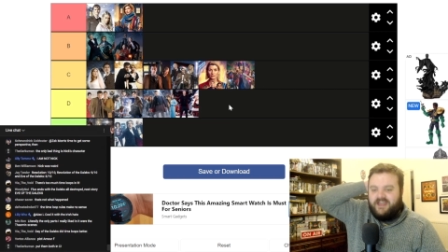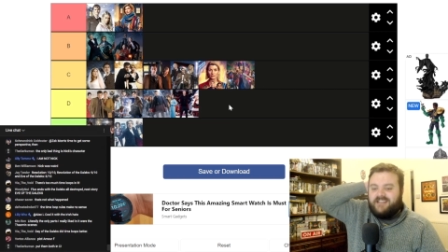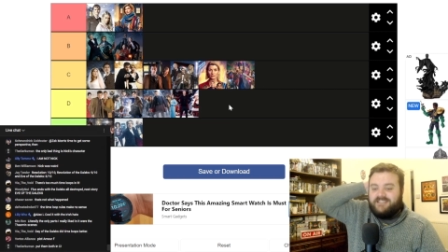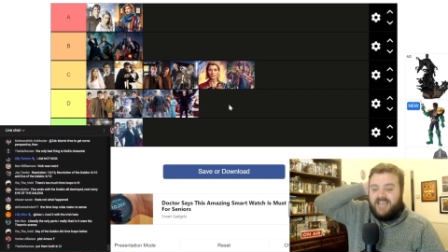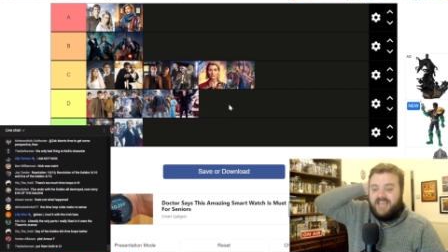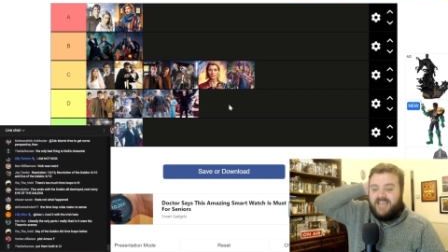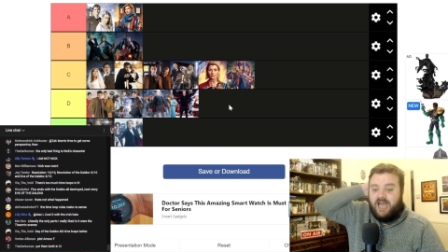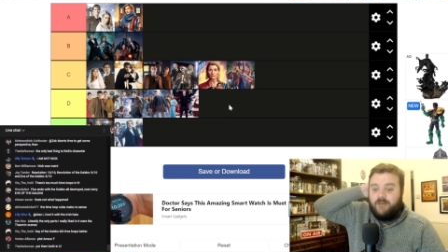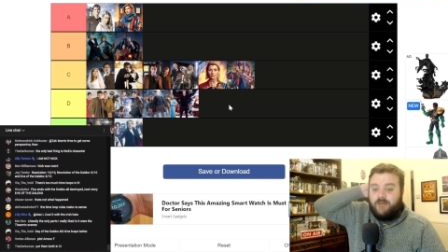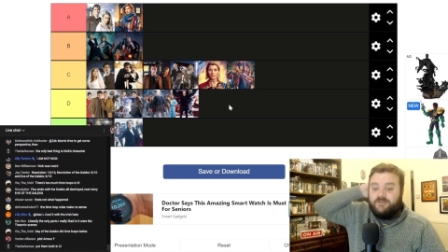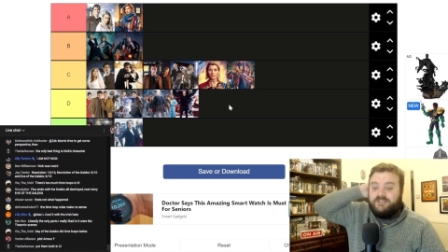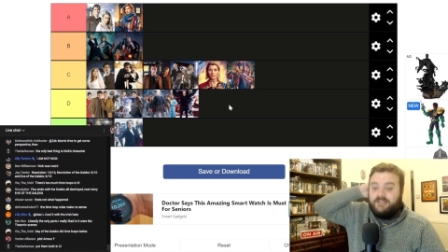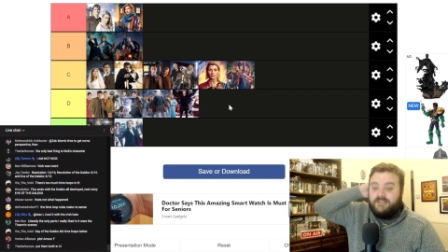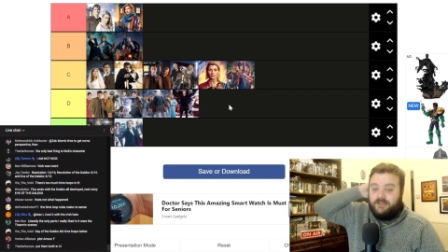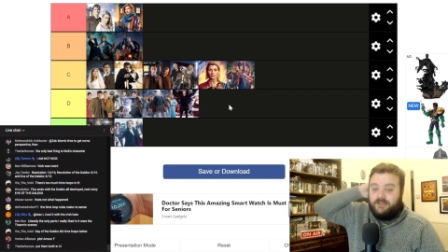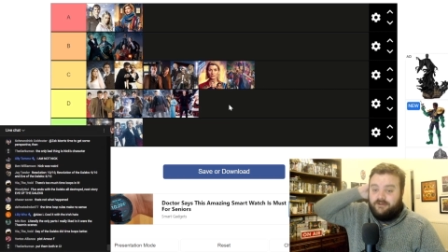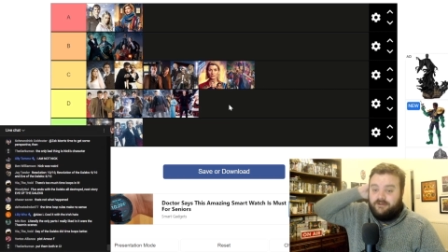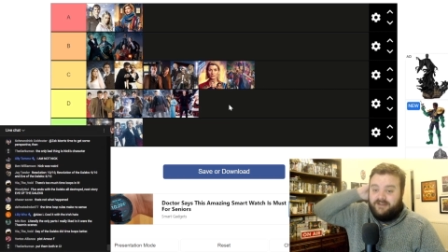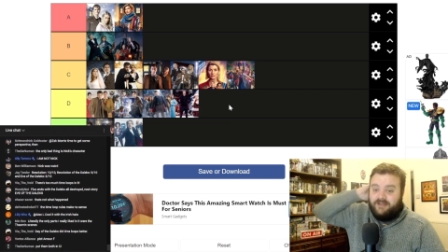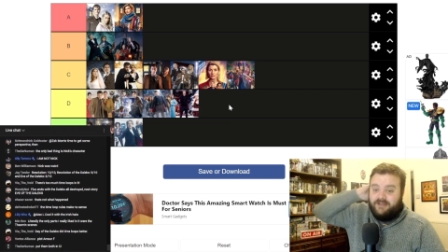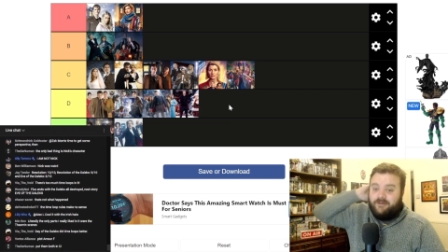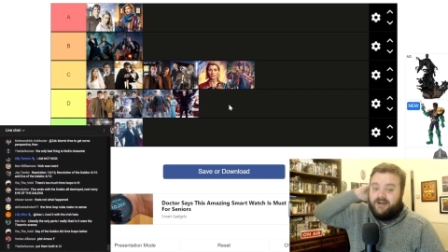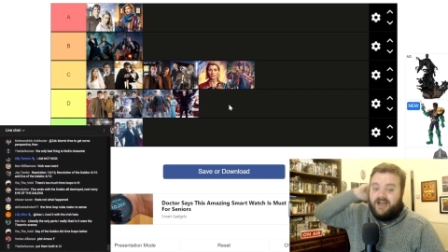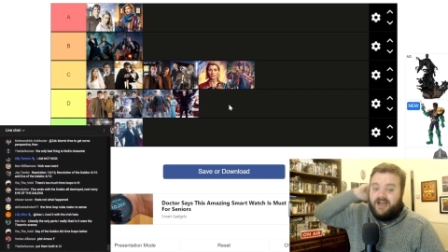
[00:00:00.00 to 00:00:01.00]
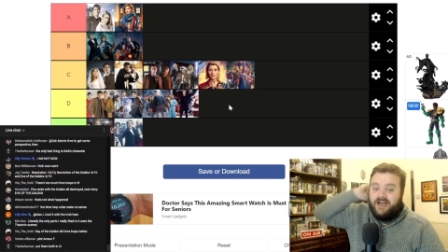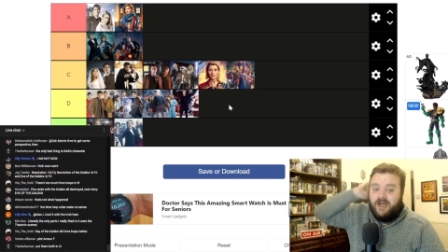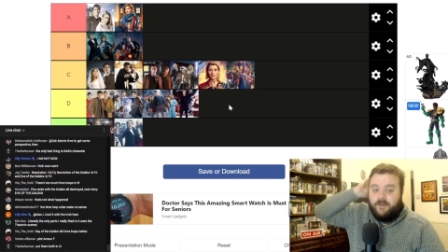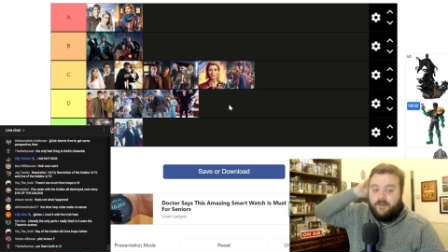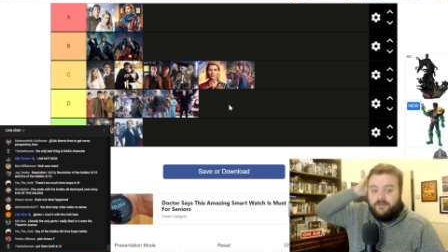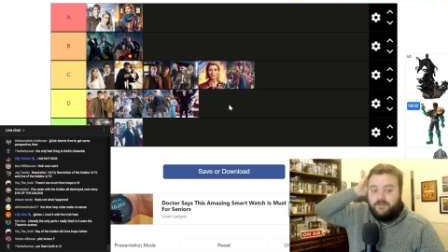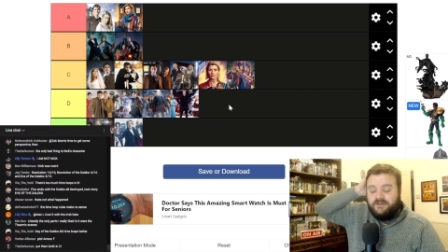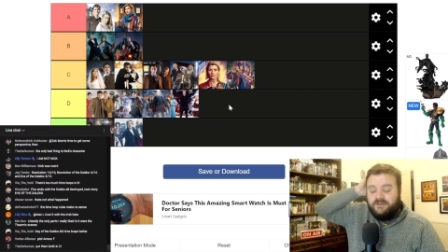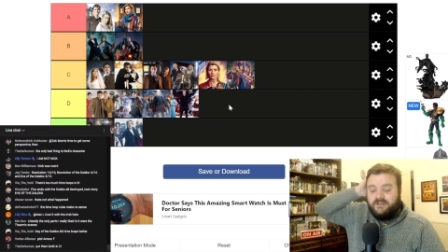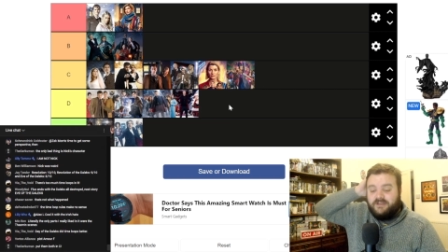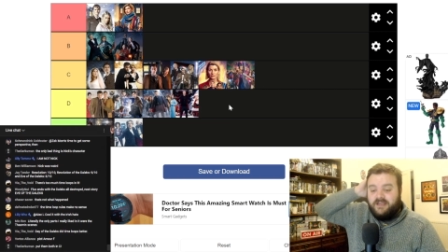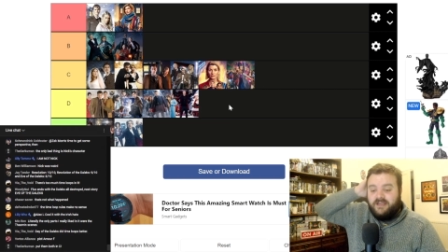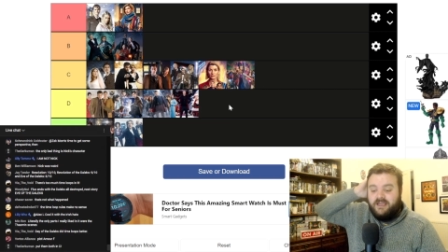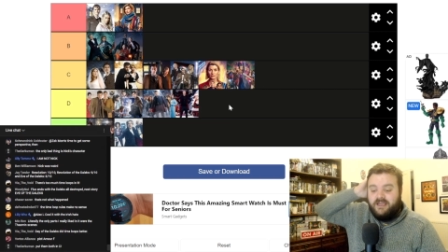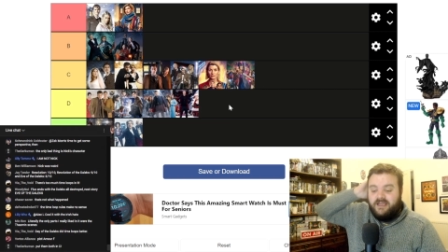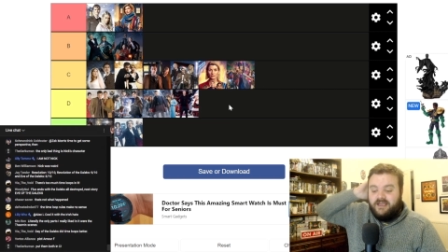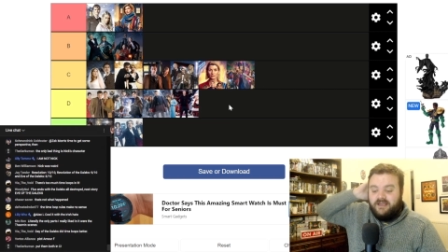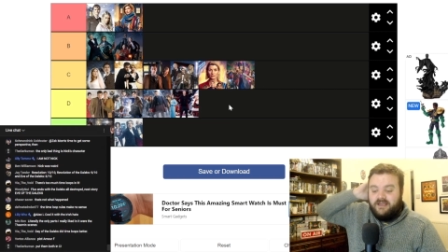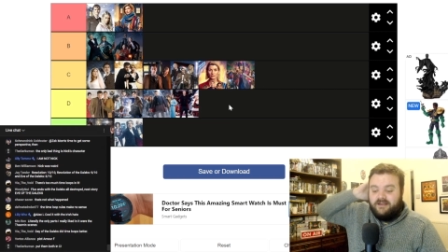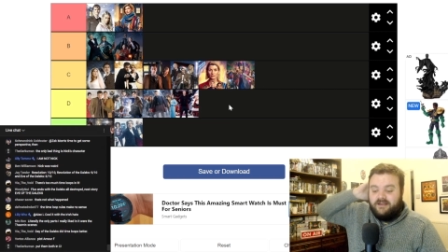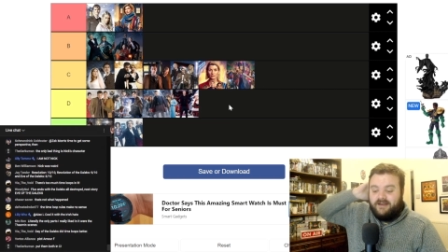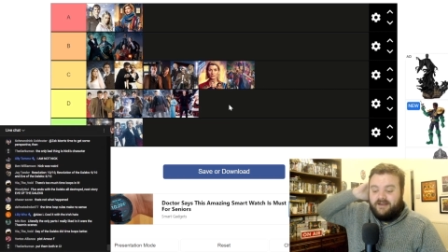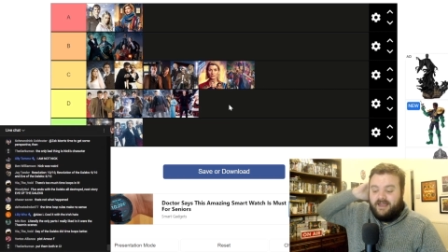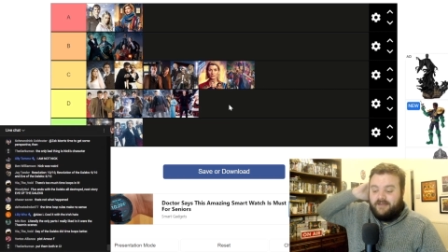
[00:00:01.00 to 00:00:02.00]
That's absolutely what happened.
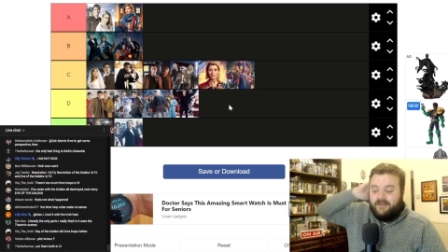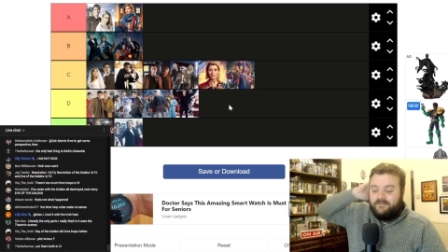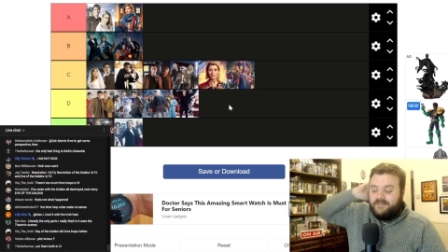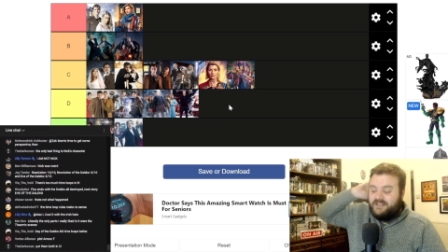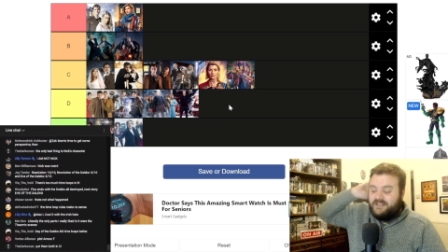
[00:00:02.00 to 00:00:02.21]
Like